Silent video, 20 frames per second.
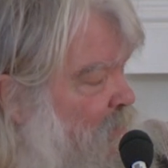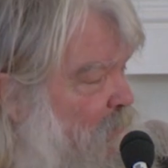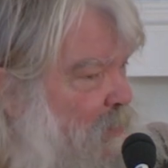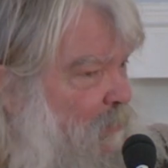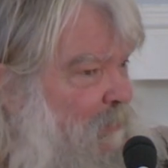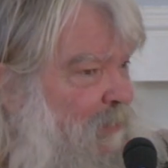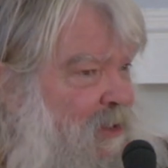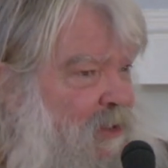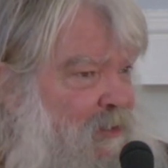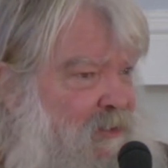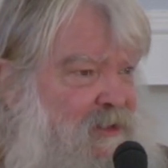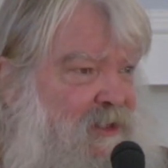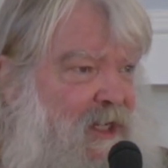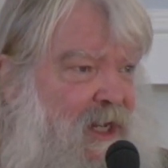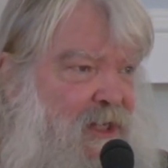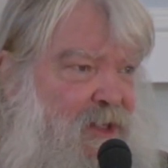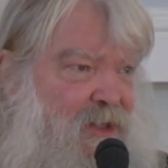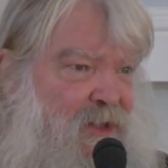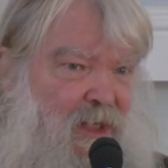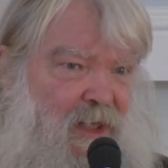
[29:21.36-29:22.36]
But because
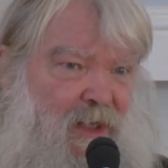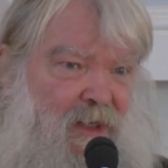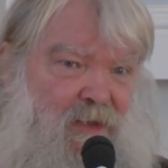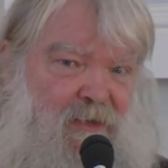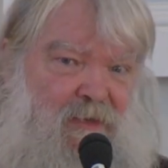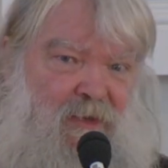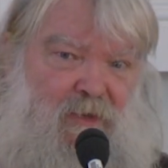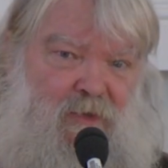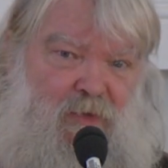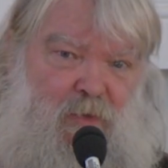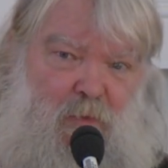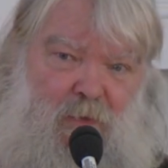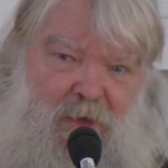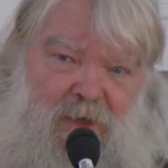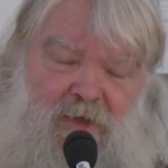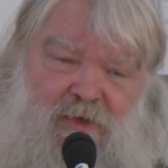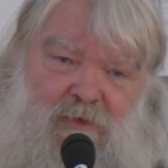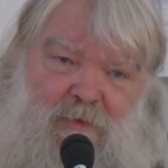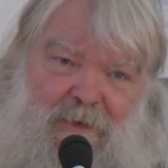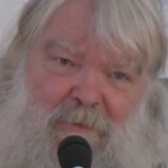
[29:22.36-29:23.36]
I think that the
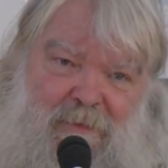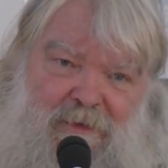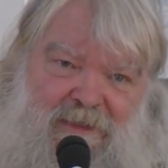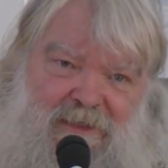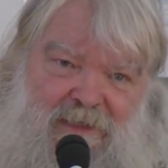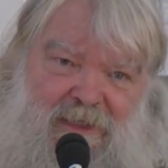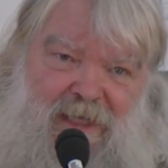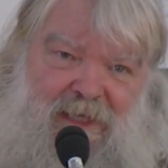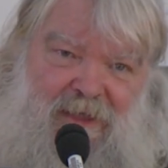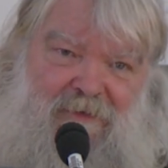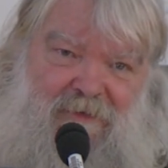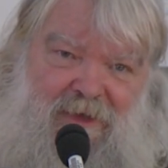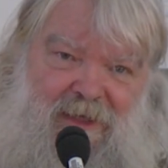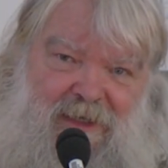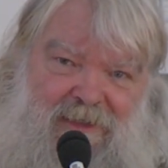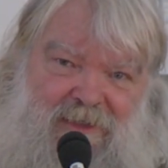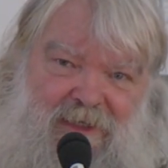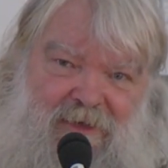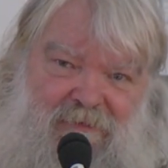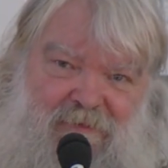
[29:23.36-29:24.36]
world we perceive
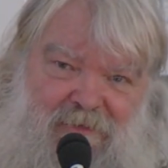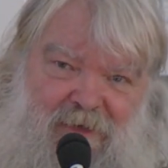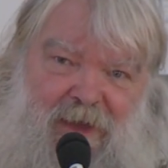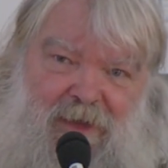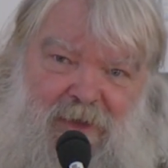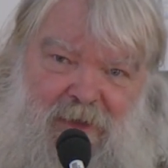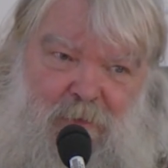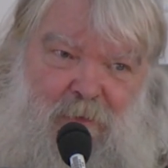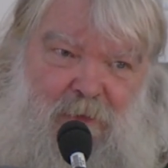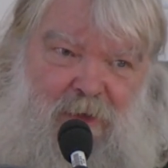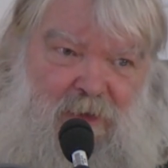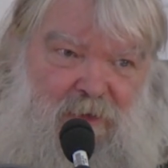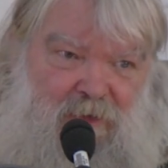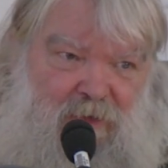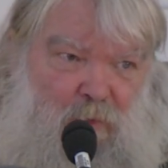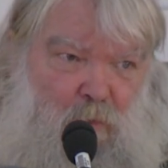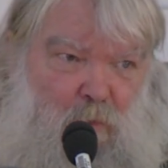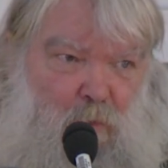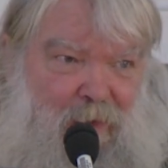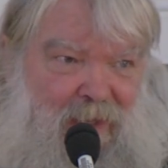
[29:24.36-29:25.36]
is in fact the world
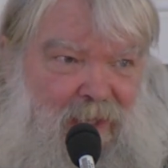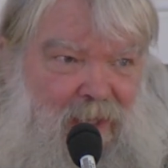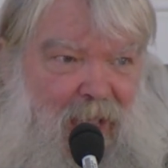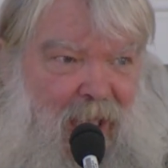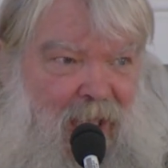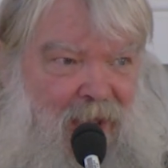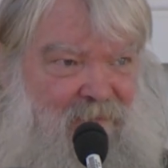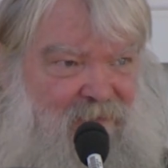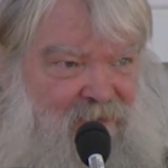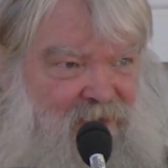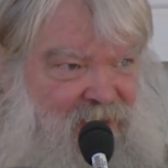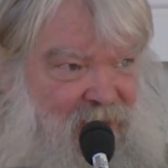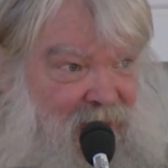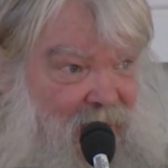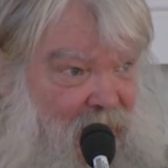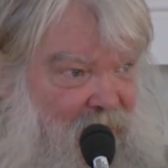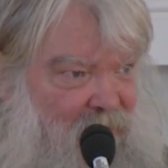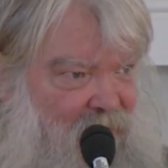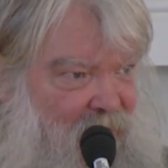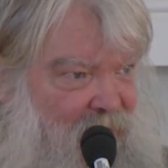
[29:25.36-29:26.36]
that we have
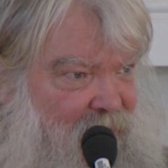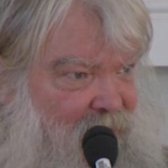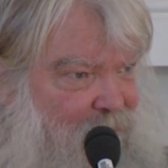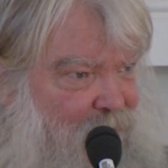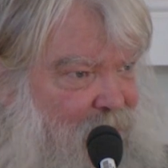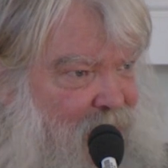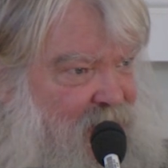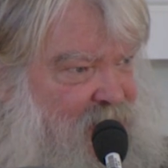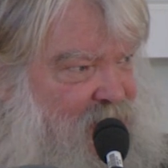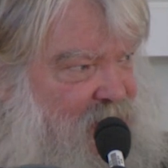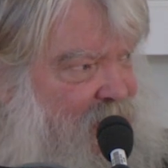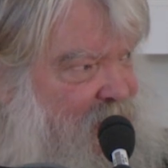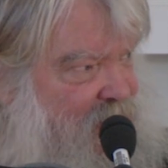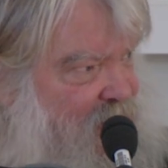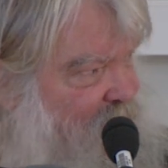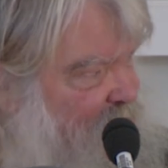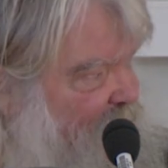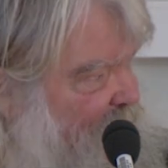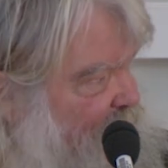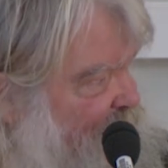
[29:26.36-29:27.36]
together
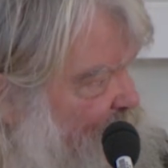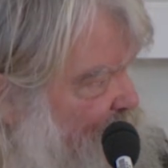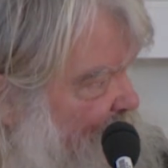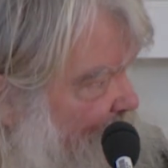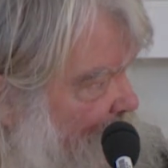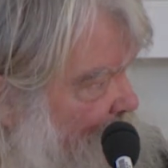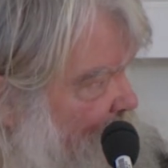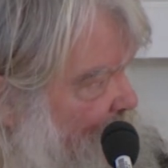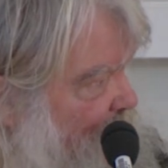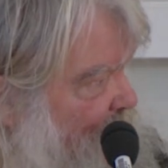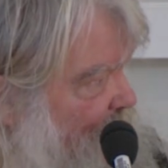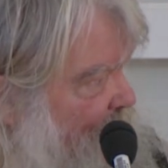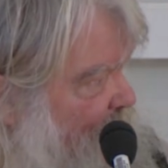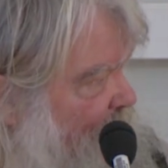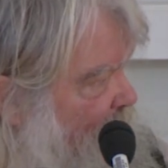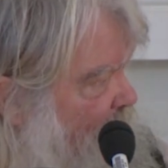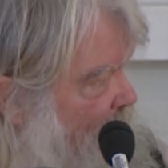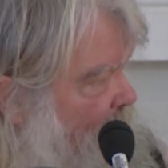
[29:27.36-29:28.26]
imaginatively shaped,